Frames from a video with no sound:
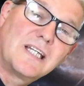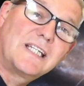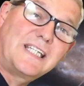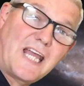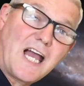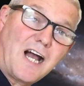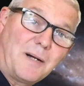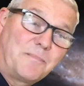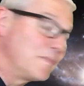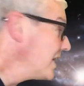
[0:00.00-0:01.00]
Yeah,
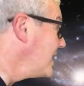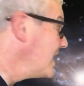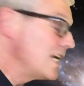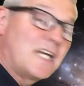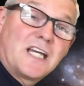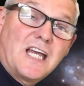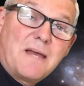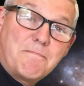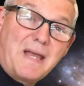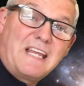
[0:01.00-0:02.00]
it
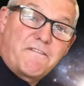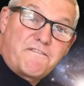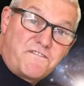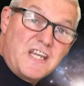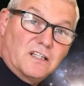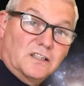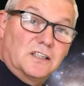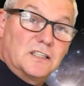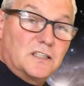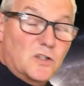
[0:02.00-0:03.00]
might feel
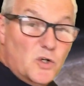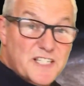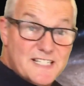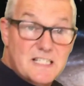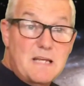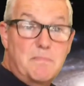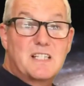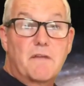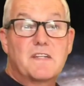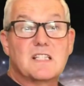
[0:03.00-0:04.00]
or seem as
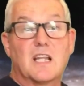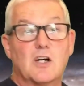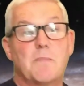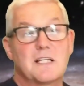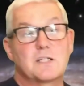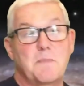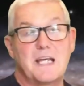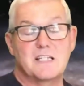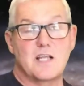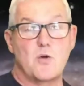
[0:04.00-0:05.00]
if it's a little bit
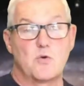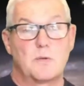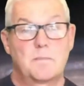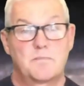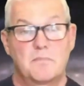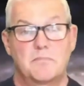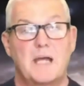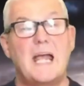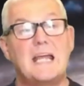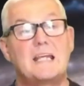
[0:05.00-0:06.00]
spaced out, but
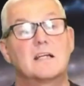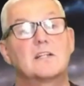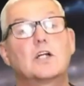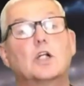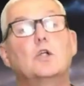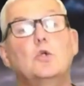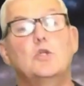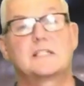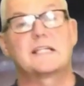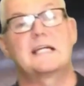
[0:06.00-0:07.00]
hey, the clue
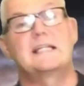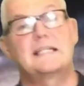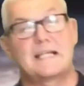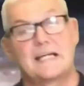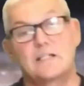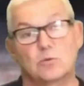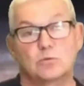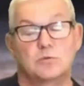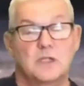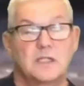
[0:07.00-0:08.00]
is in the title.
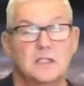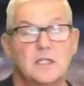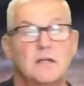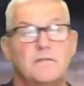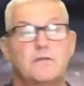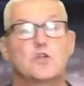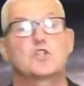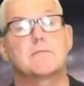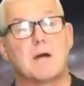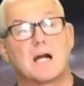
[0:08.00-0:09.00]
Future
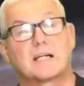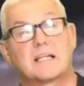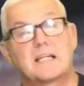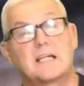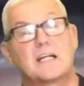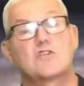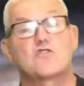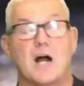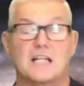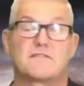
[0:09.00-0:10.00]
Marketing and
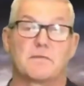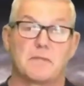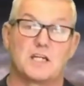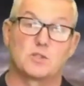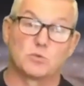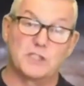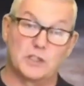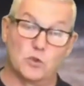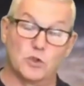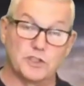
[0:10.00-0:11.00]
Transformational
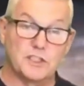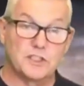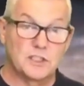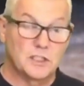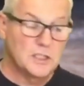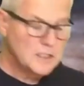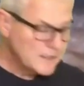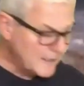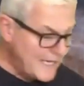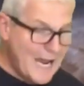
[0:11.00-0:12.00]
Technologies.
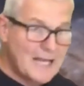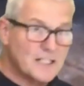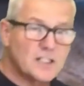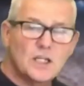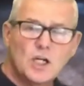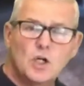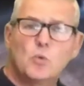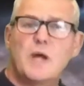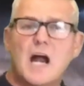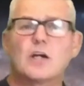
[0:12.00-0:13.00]
So yes,
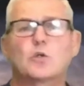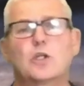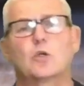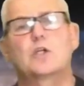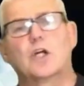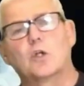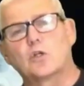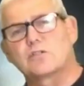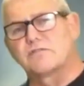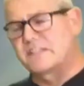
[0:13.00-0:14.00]
we are going to look at
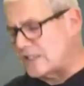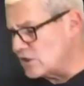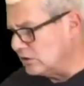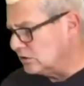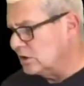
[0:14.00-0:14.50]
lots of digital,